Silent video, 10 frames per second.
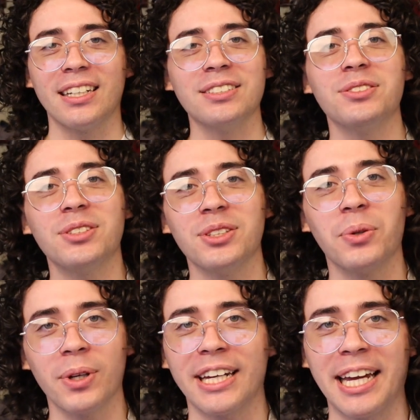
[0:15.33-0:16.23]
into
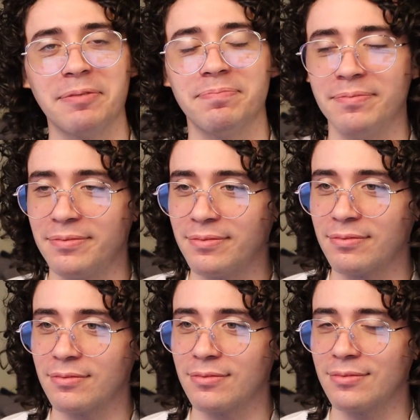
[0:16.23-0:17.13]
your game.
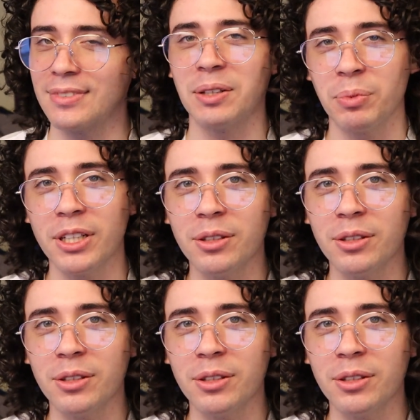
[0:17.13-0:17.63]
And what do?